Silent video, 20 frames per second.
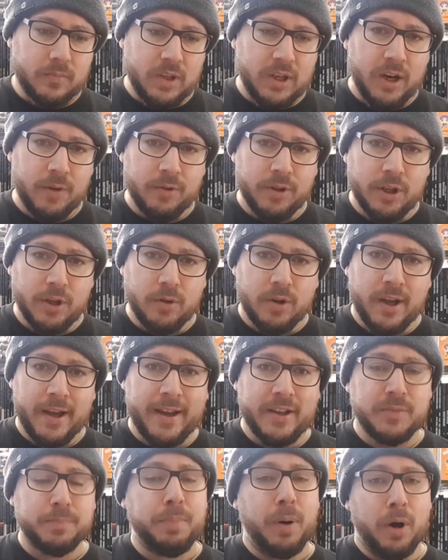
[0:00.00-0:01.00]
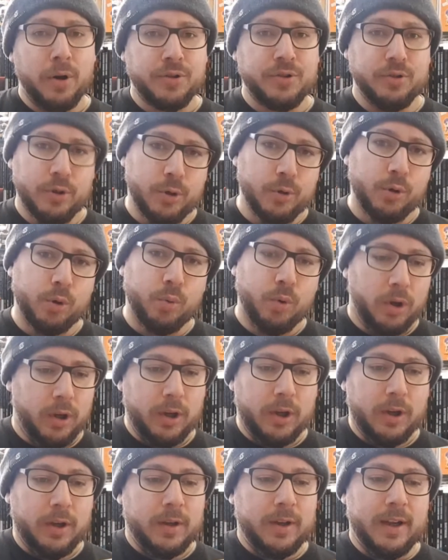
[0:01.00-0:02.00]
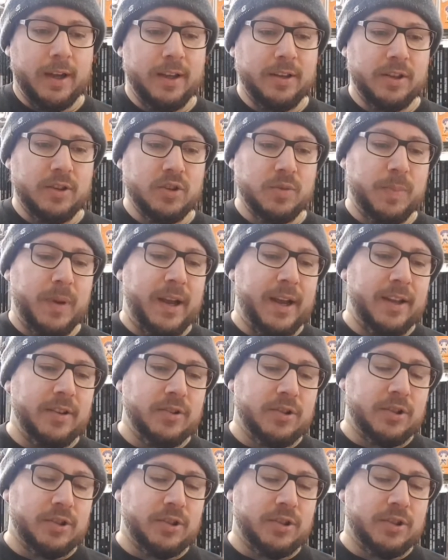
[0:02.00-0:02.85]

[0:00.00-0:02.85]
Here in the UK, it's pot noodle. And in Japan,